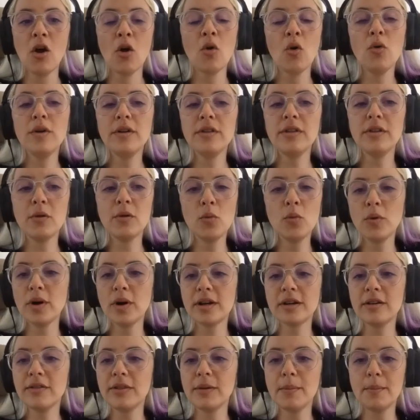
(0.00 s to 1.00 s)
who are the,
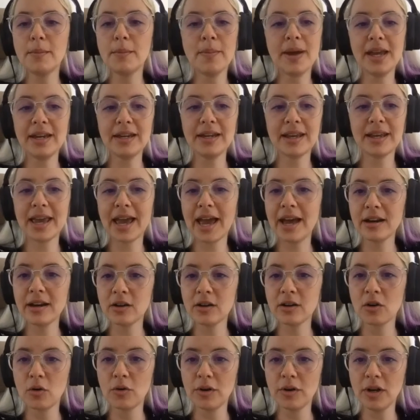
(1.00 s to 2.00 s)
what are the main
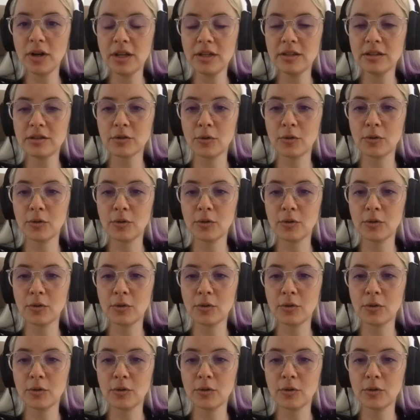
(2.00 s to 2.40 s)
categories,